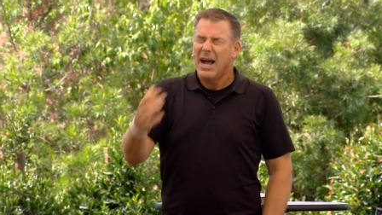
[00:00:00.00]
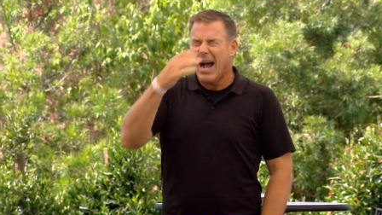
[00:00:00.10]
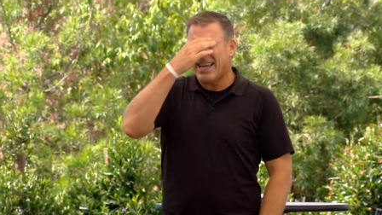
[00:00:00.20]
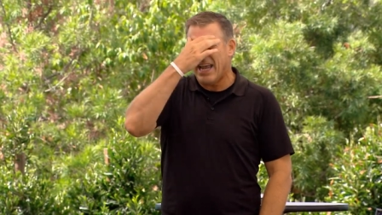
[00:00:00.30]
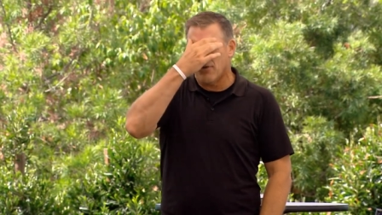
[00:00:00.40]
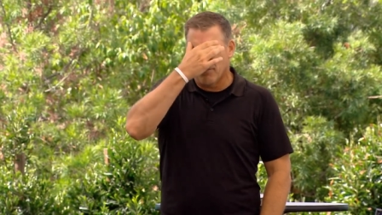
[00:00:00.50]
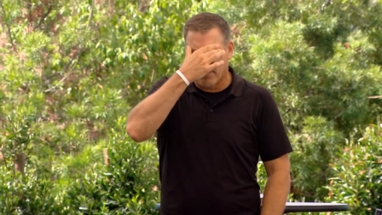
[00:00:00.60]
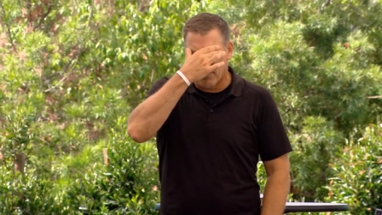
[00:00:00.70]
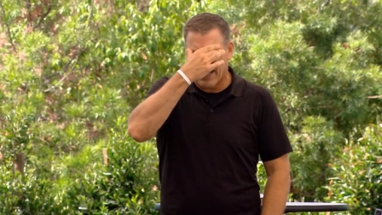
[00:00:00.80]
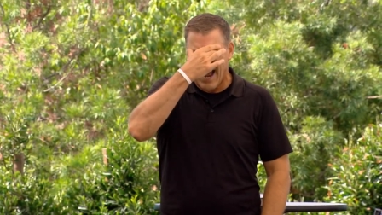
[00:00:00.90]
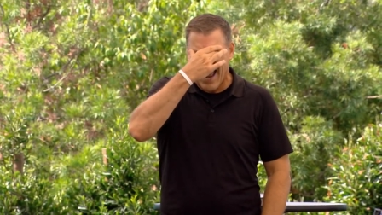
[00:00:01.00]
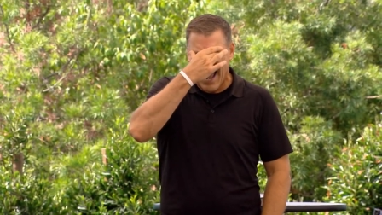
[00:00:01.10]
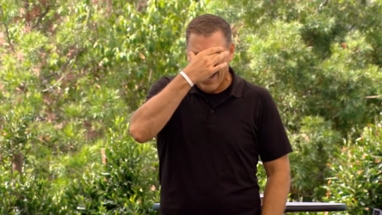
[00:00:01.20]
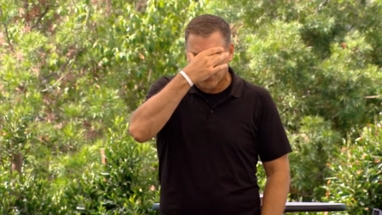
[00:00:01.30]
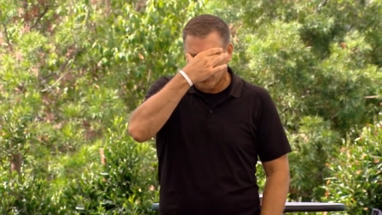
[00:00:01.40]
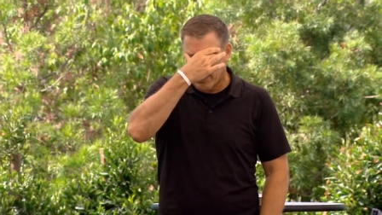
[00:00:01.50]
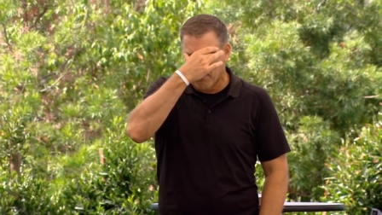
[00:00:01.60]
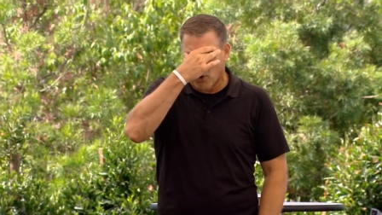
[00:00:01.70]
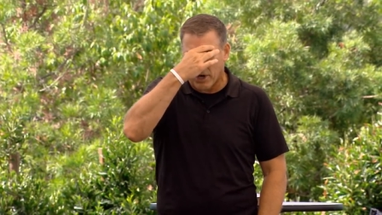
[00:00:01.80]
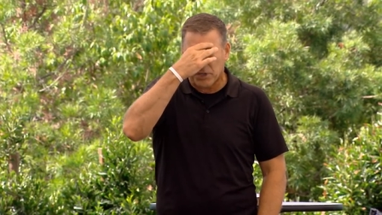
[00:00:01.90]
I can't remember. Did I actually
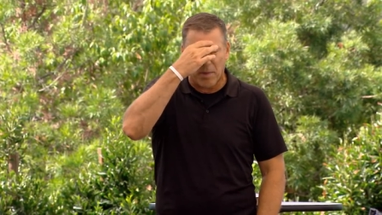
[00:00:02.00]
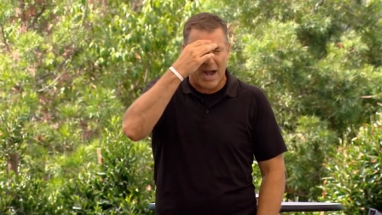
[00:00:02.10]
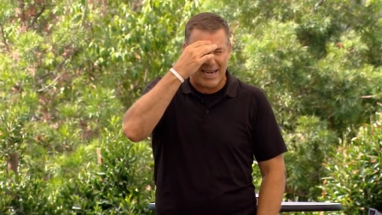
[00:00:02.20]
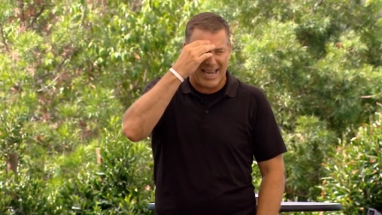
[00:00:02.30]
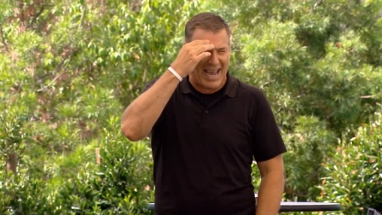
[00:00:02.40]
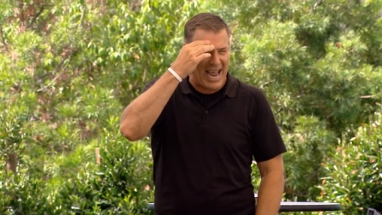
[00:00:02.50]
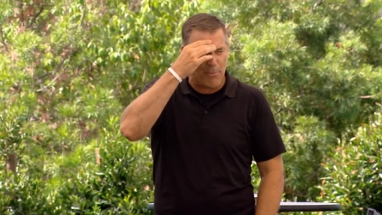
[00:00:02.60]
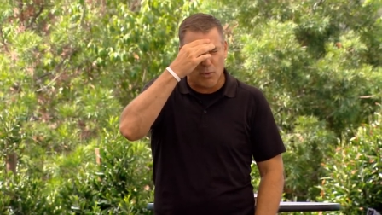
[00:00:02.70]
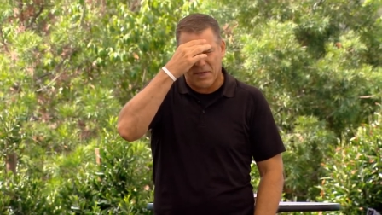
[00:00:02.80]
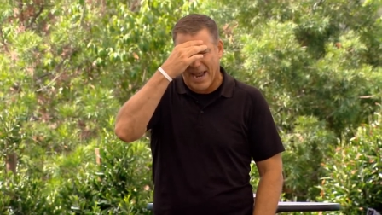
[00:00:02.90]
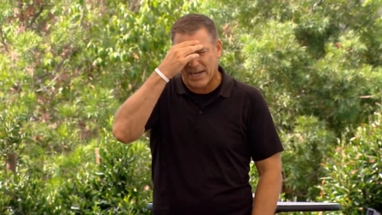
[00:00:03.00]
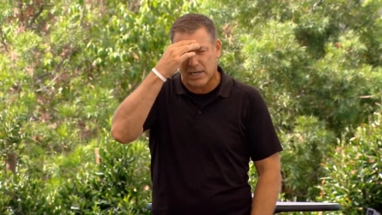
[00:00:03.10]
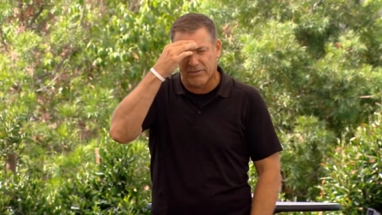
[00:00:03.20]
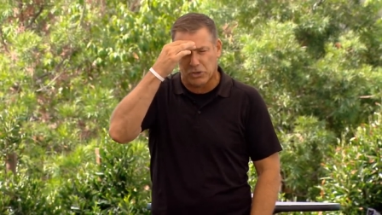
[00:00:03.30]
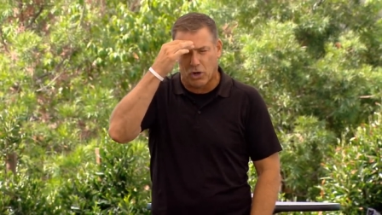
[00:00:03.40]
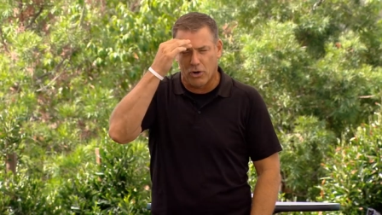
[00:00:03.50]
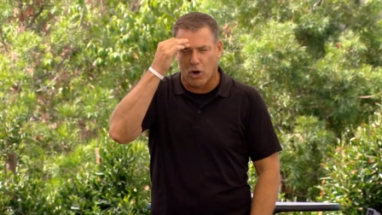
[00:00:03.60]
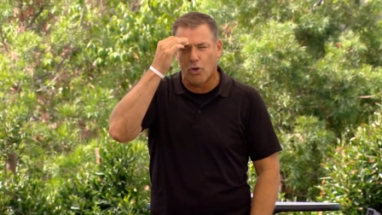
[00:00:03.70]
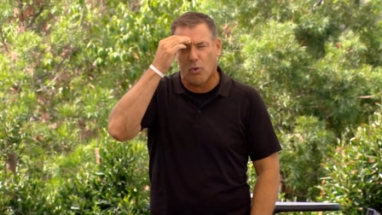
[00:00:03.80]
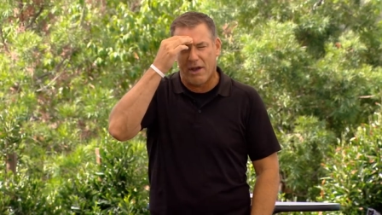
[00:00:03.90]
march behind a camel with handcuffs on
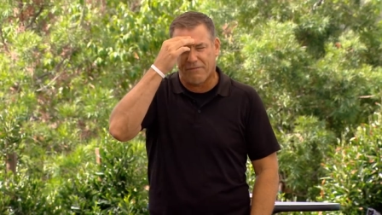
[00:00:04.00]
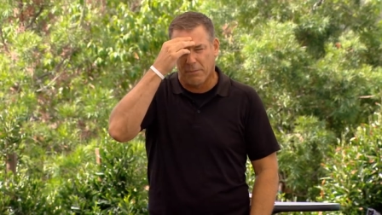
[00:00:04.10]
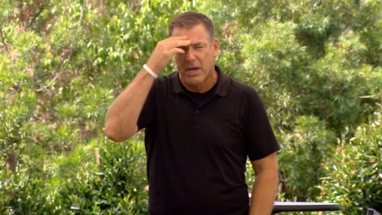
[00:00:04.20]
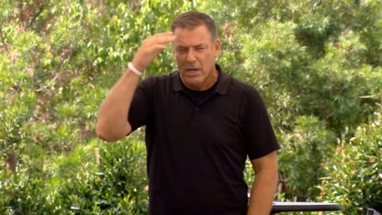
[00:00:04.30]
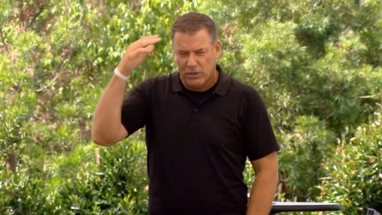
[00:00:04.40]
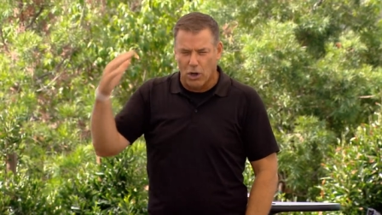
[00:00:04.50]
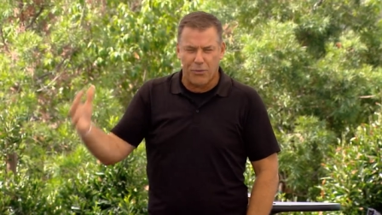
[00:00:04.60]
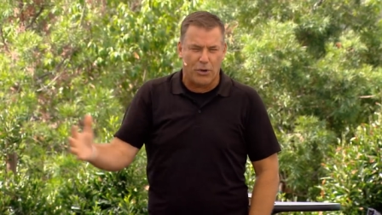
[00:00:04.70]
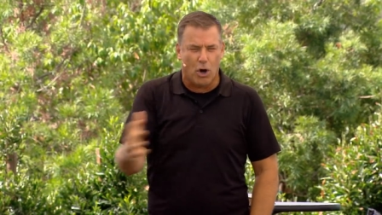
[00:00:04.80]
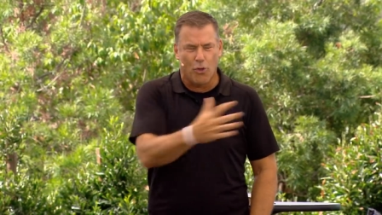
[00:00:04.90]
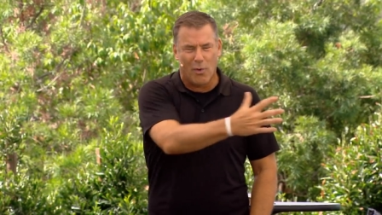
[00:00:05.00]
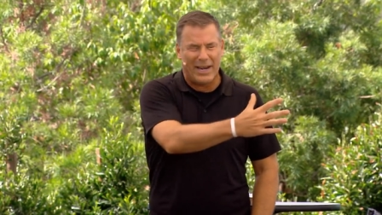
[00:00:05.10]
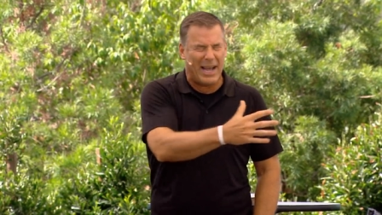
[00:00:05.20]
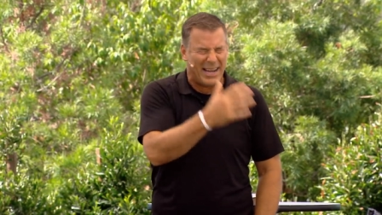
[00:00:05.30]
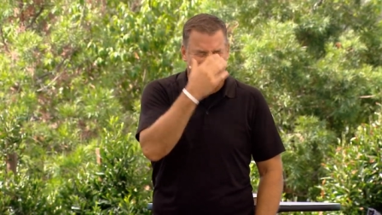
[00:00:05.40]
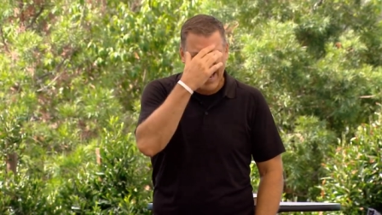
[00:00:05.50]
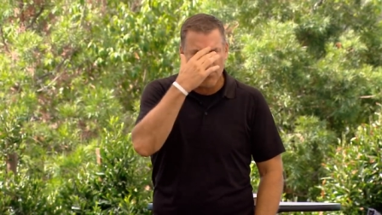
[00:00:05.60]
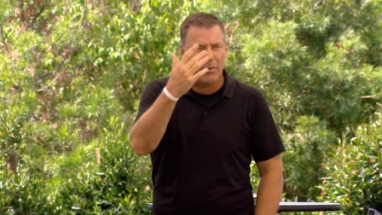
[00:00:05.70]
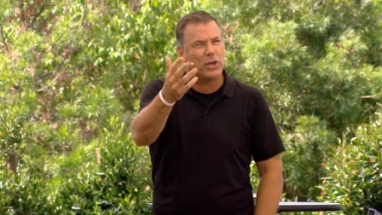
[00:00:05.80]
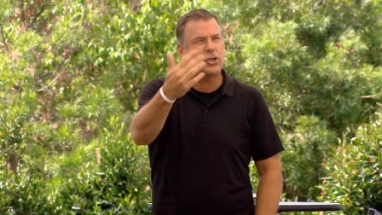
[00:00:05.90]
all the way from Dothan all the way to? I can't
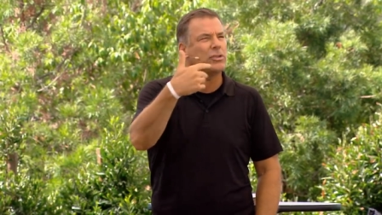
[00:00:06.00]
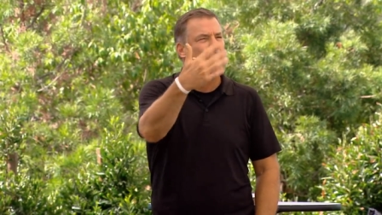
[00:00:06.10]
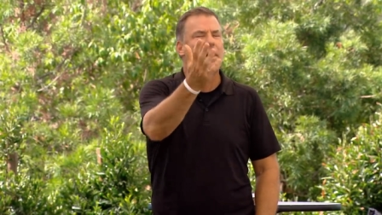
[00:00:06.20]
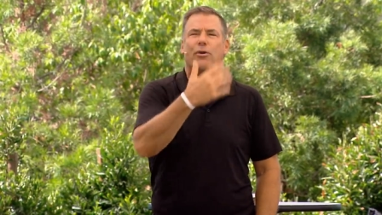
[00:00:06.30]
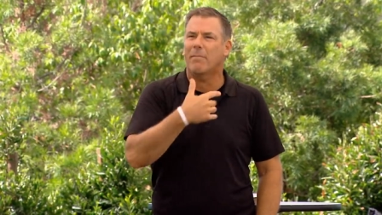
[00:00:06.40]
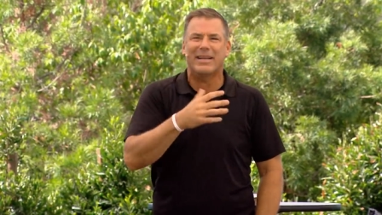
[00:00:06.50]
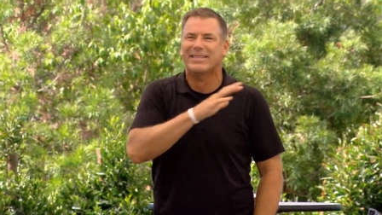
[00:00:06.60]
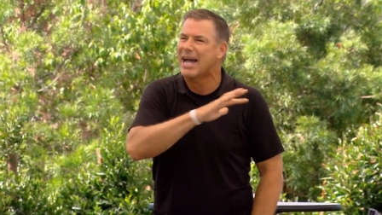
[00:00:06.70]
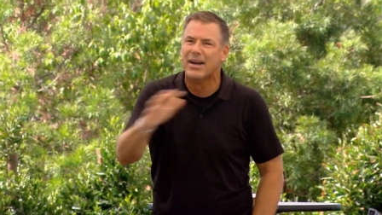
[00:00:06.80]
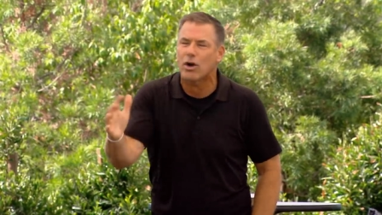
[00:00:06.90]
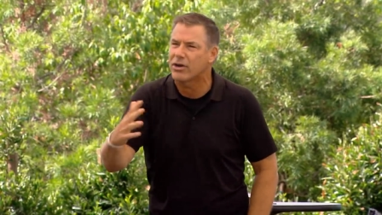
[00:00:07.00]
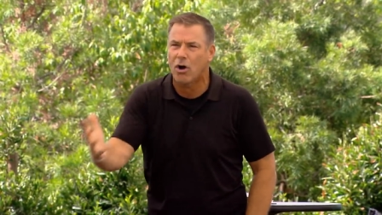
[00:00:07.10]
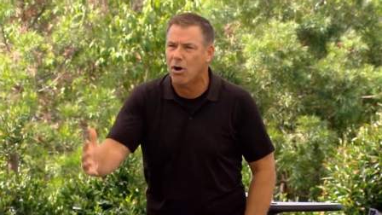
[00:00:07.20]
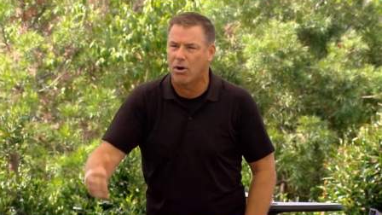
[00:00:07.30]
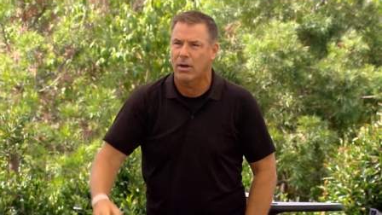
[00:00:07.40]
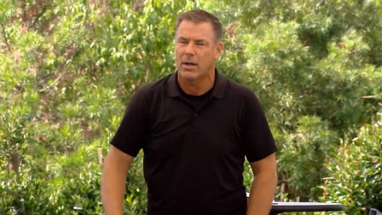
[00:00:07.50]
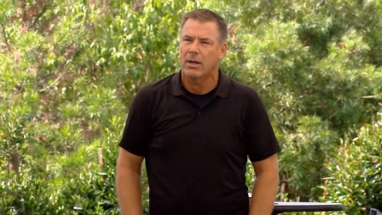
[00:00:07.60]
remember. Could you, somebody remember? It's not at all.